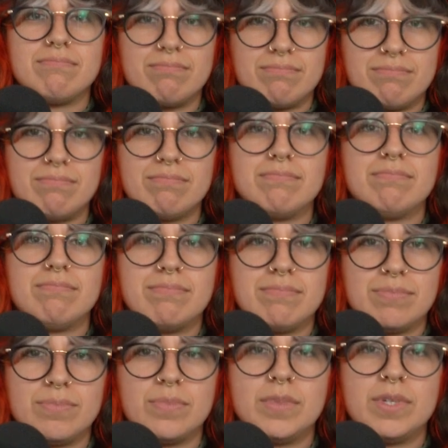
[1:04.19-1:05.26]

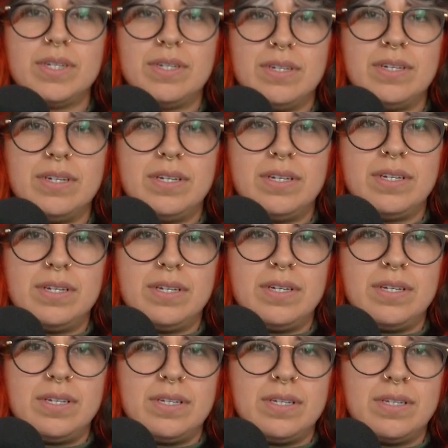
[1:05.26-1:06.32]

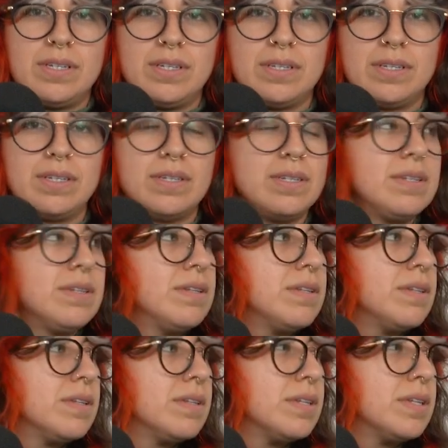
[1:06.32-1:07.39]

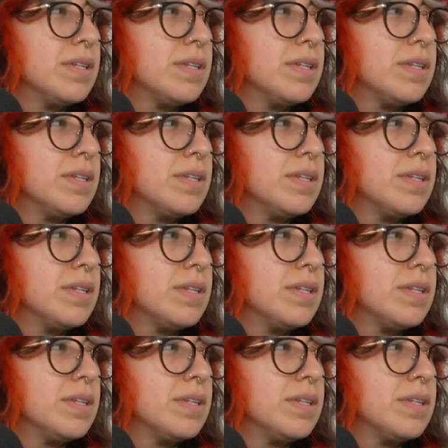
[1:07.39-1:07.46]
No words are spoken by the person on screen.